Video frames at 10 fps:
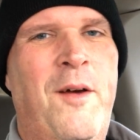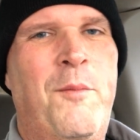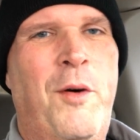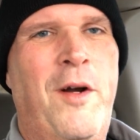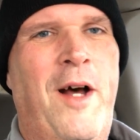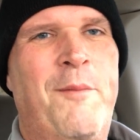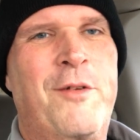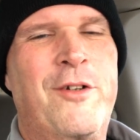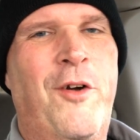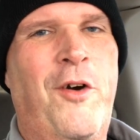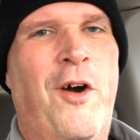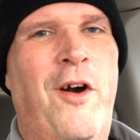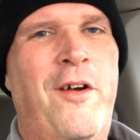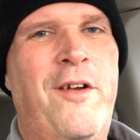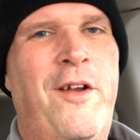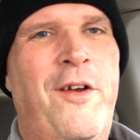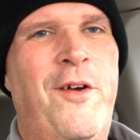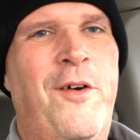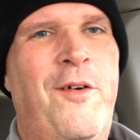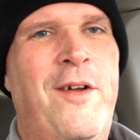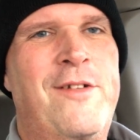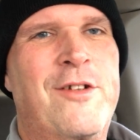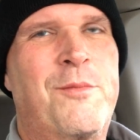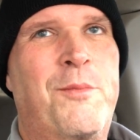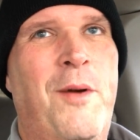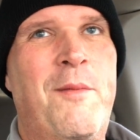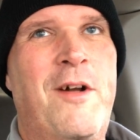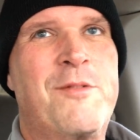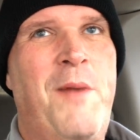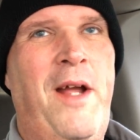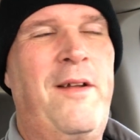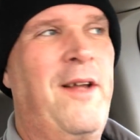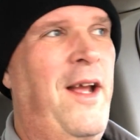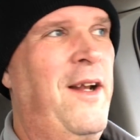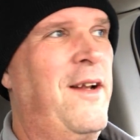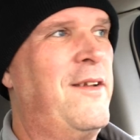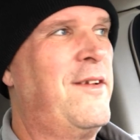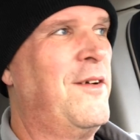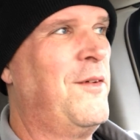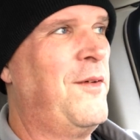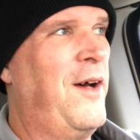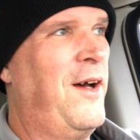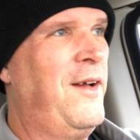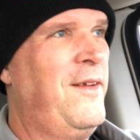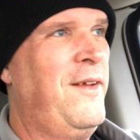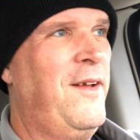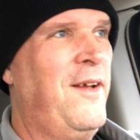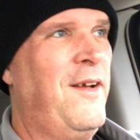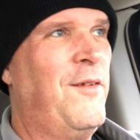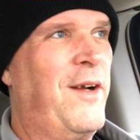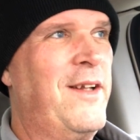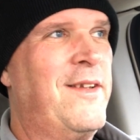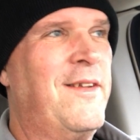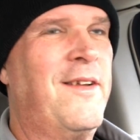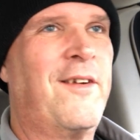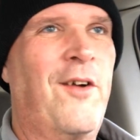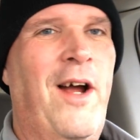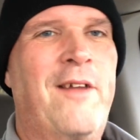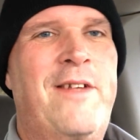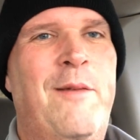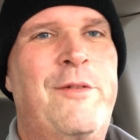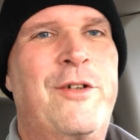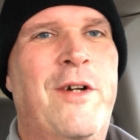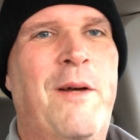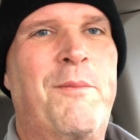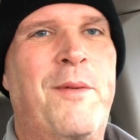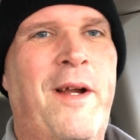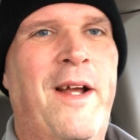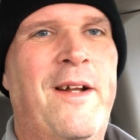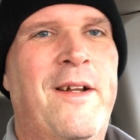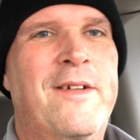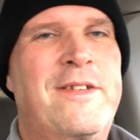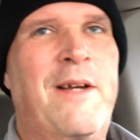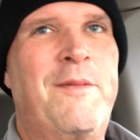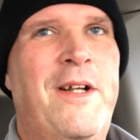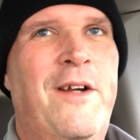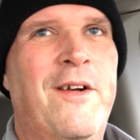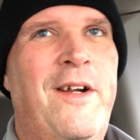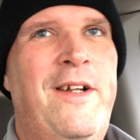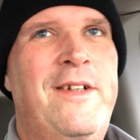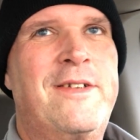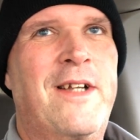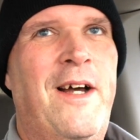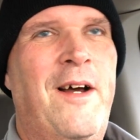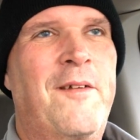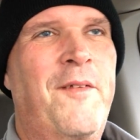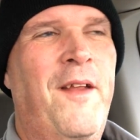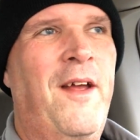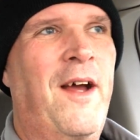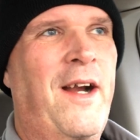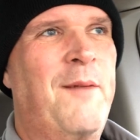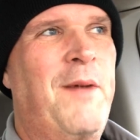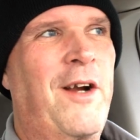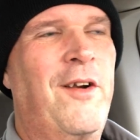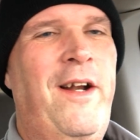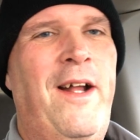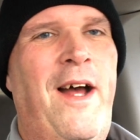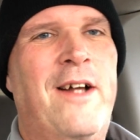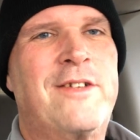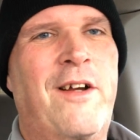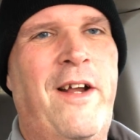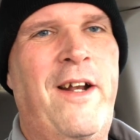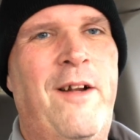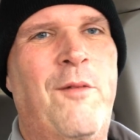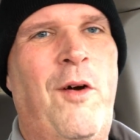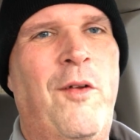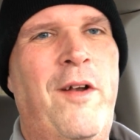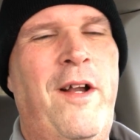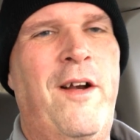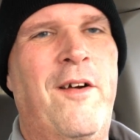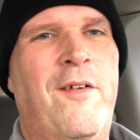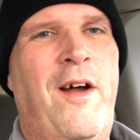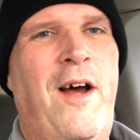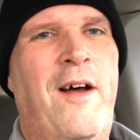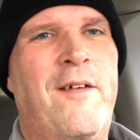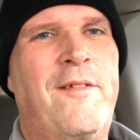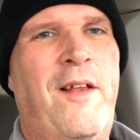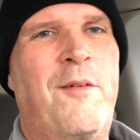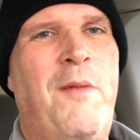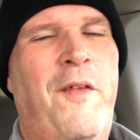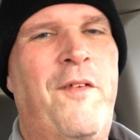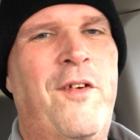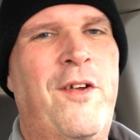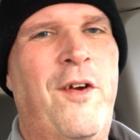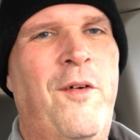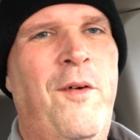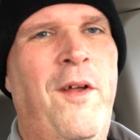put up. There's no garden to do. It's just pretty much maintaining until we get the ground temperature up again to 70 degrees. I got my greenhouse. I'll get it rolling here another month or two.